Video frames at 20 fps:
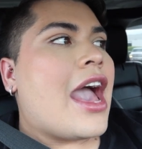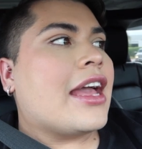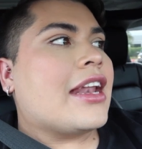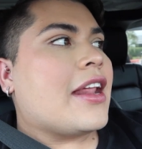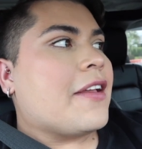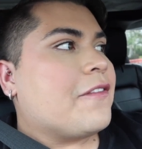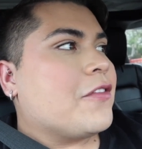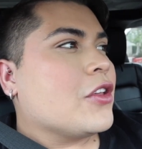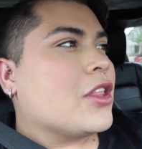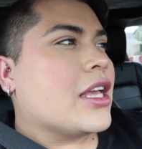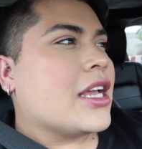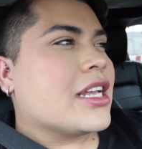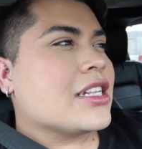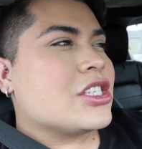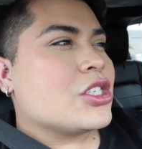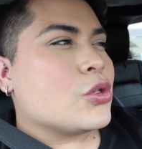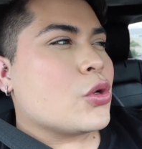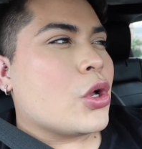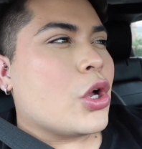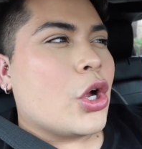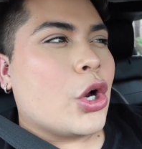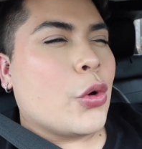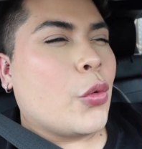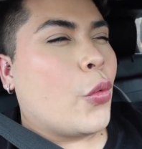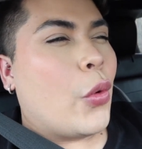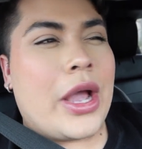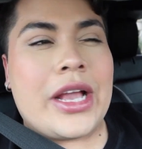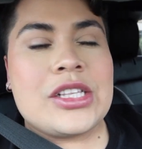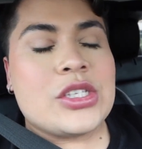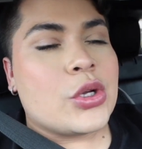and I feel like it's
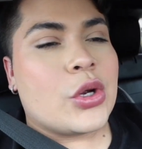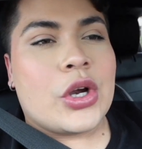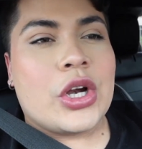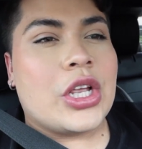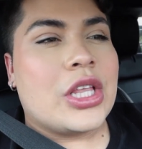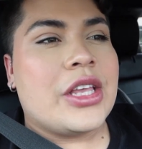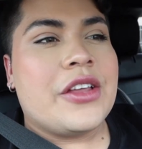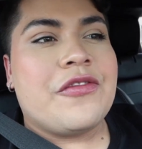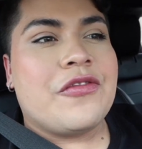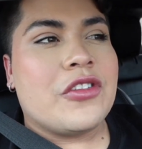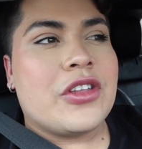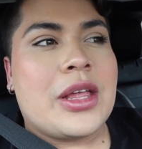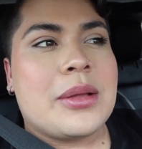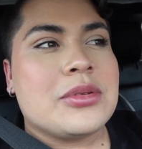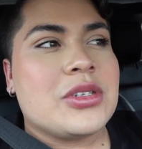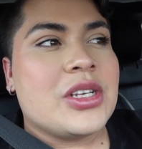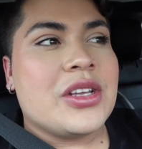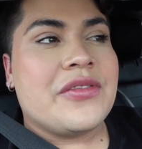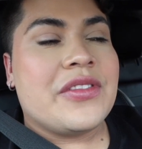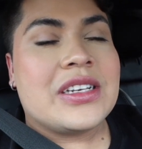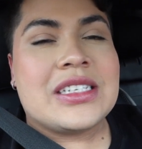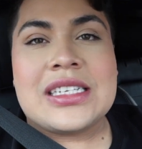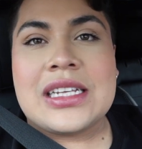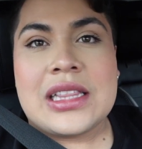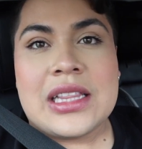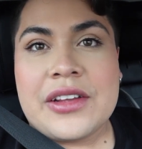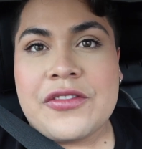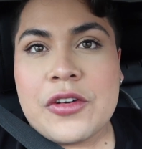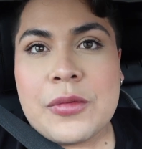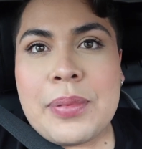way too early for them to even
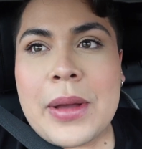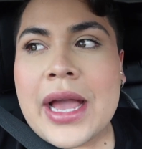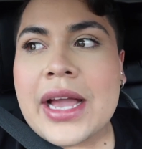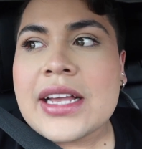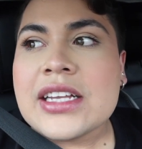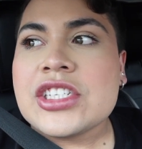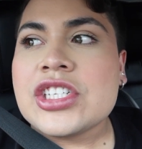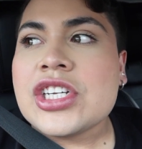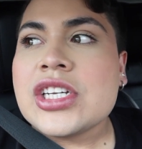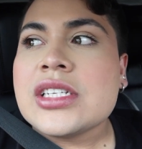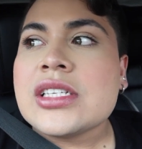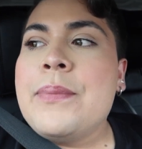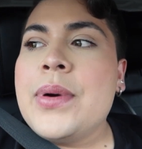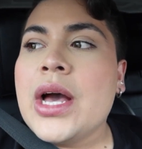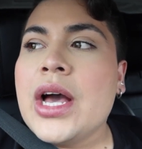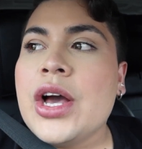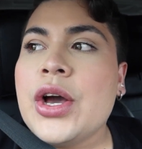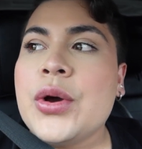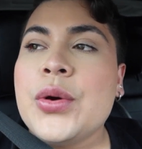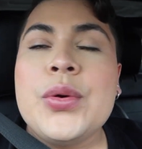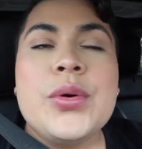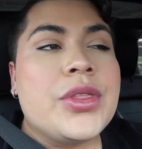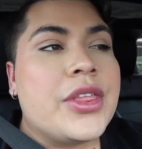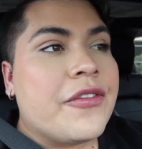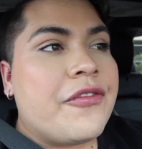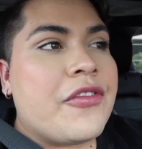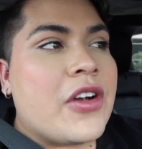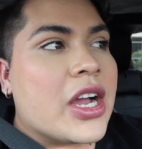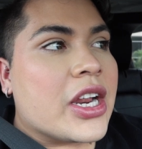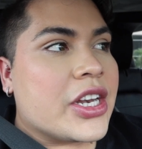deliver packages, but who
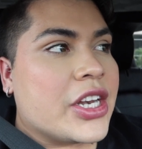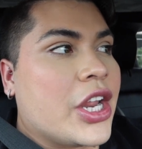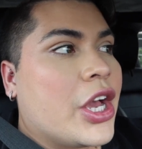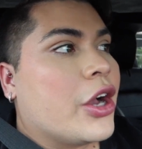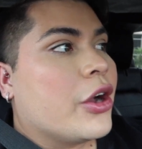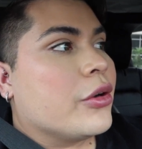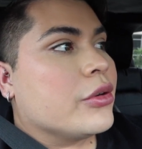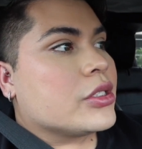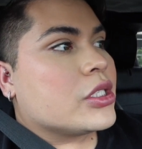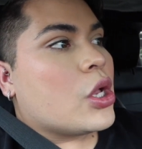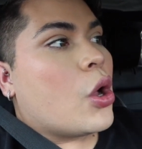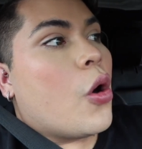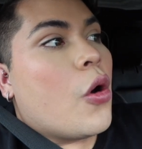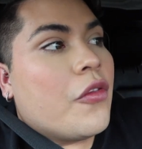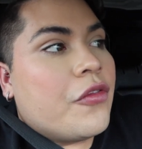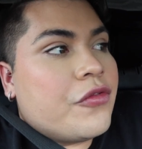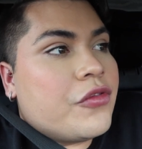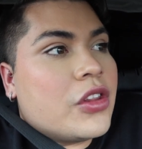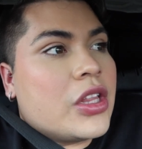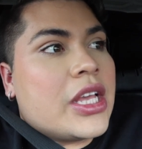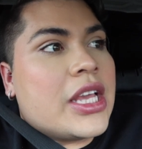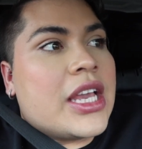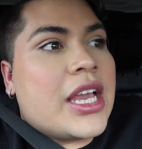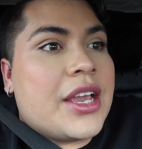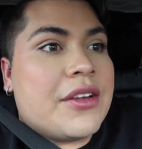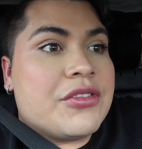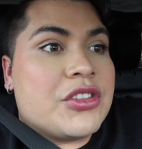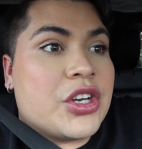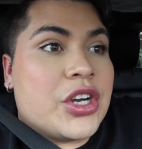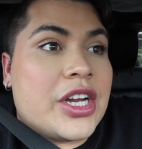the fuck knows?
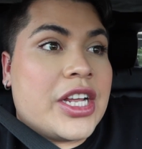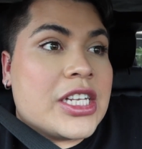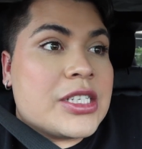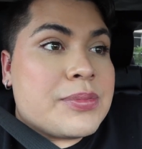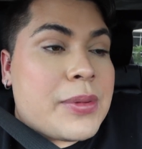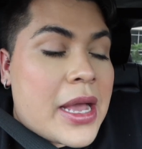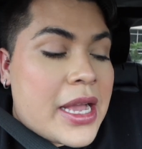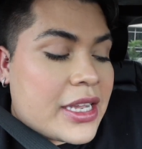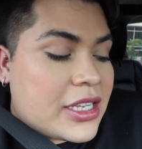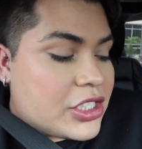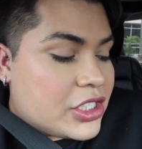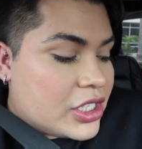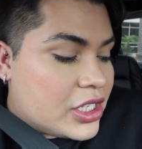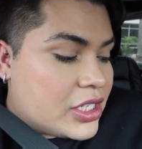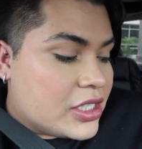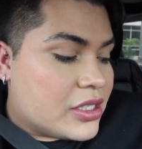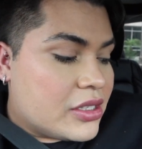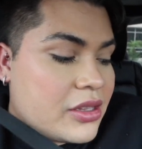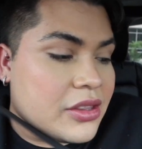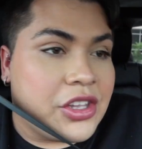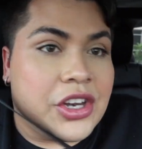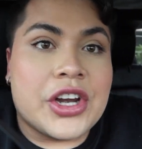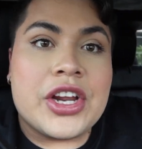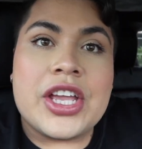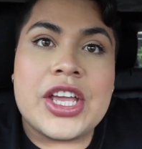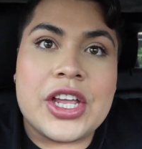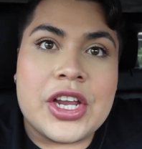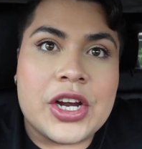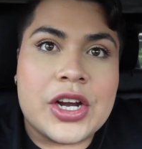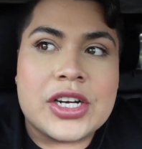Hopefully, if there is packages, they're
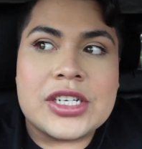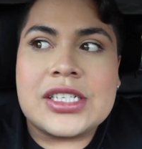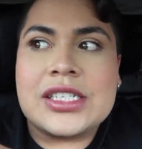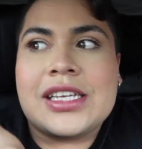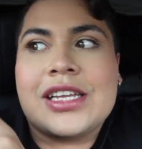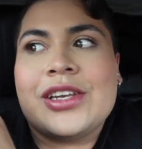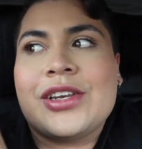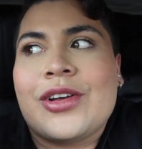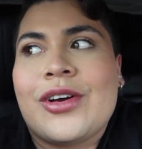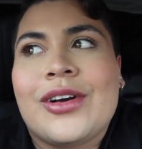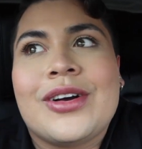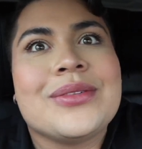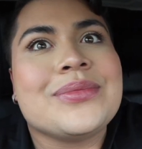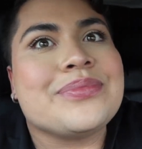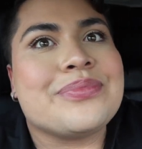here. Si no,